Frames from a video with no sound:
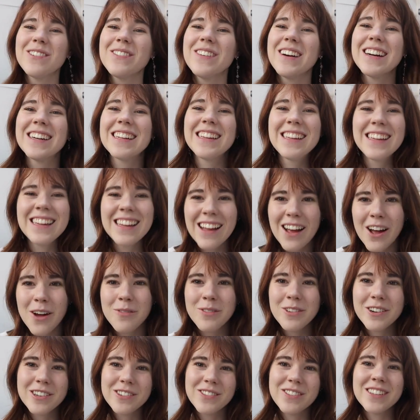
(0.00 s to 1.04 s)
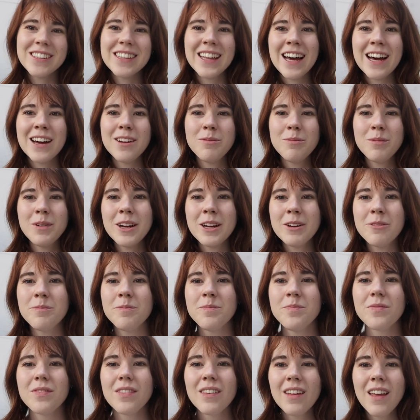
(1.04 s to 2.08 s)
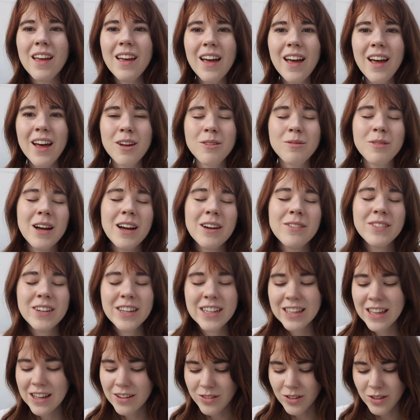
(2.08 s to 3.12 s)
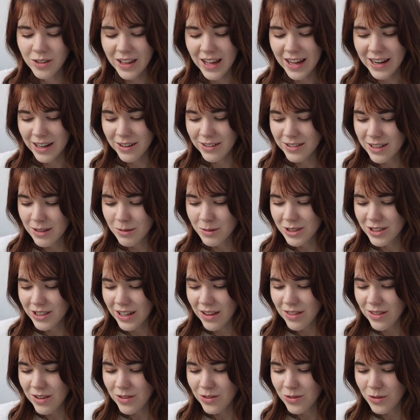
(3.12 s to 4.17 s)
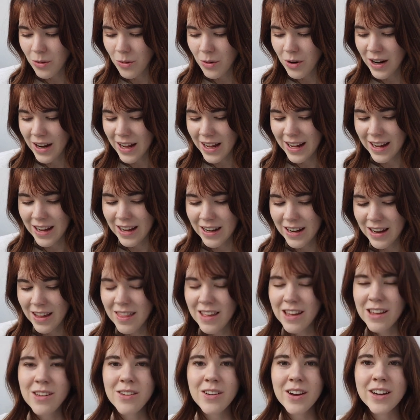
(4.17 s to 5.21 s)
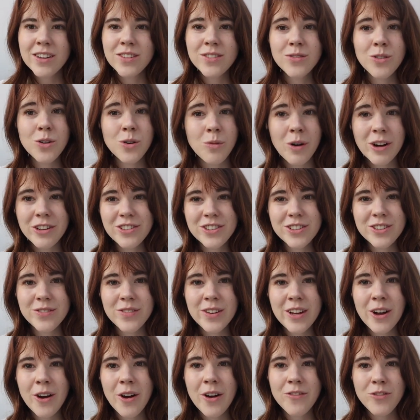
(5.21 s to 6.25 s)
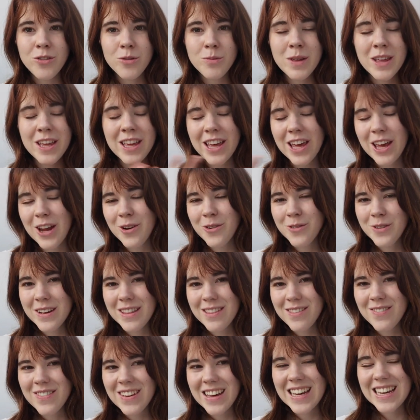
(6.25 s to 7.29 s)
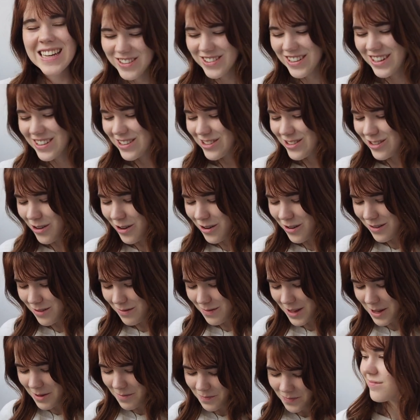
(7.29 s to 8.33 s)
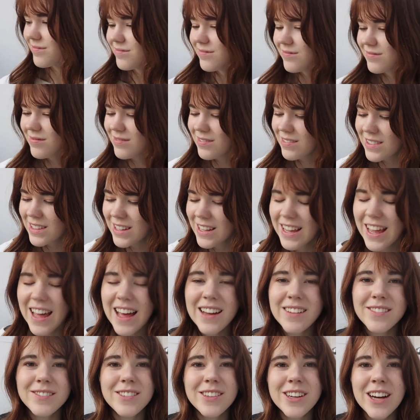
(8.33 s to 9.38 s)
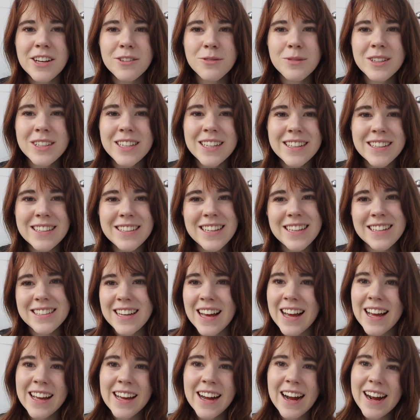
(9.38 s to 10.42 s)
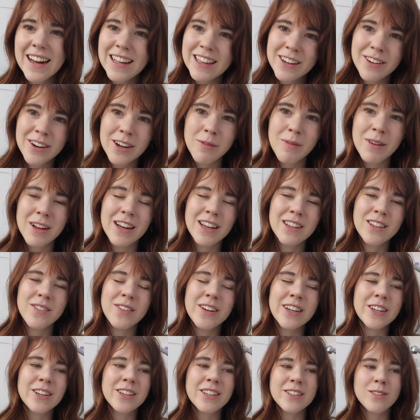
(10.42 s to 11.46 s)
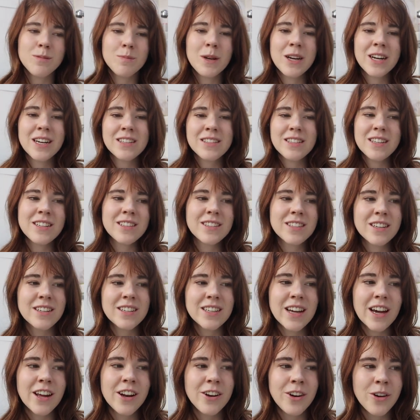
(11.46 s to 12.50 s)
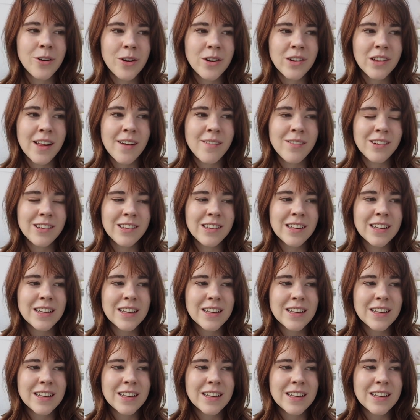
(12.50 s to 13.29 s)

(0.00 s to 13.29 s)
I prepare a lot more for that, but I'm very thankful that I was able to get this score, and thank you guys for watching this video and for being here with me to check the score with me. Yeah, if you guys want to take the test, I highly recommend it. It's a very good experience and it's good to kind of know your level.